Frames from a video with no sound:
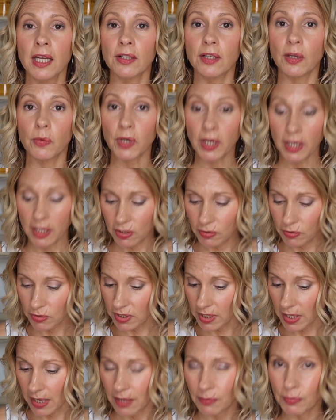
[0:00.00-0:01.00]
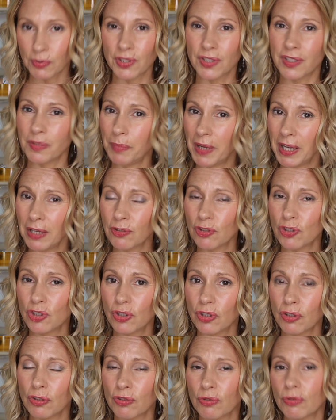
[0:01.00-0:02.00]
Now when I use that, which is about
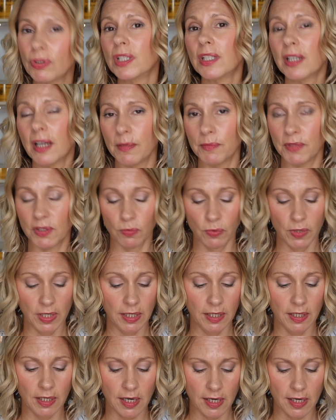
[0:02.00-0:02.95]
three times a week,